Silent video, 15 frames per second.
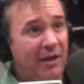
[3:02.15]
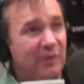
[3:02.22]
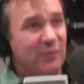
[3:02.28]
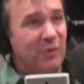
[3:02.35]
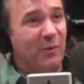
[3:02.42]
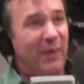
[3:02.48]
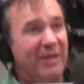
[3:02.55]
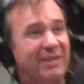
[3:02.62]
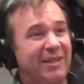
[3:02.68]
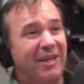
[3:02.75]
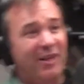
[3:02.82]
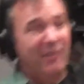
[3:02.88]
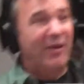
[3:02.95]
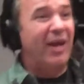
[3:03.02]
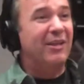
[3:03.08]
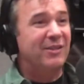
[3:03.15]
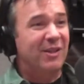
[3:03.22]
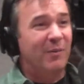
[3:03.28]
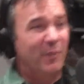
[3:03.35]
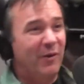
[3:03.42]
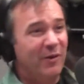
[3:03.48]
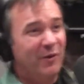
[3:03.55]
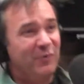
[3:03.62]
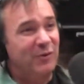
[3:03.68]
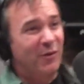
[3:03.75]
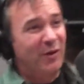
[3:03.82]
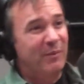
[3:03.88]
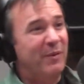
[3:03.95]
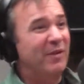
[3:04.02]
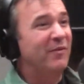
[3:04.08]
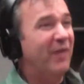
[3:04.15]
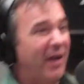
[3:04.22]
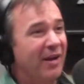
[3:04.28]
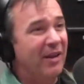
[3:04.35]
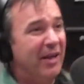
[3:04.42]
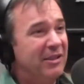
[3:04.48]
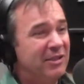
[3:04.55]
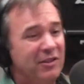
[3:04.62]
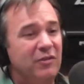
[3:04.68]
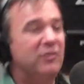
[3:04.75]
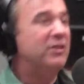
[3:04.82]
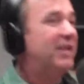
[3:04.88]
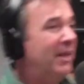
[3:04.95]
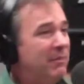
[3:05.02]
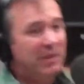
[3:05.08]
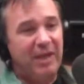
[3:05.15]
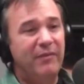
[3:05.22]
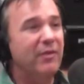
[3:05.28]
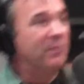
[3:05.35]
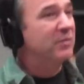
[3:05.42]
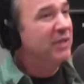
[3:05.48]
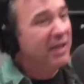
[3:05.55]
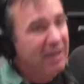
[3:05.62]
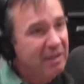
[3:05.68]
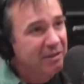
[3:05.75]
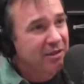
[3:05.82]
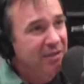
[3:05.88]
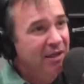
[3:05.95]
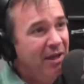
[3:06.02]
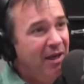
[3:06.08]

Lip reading: So basically, you've got someone who's already been in violation, you just keep giving them tickets.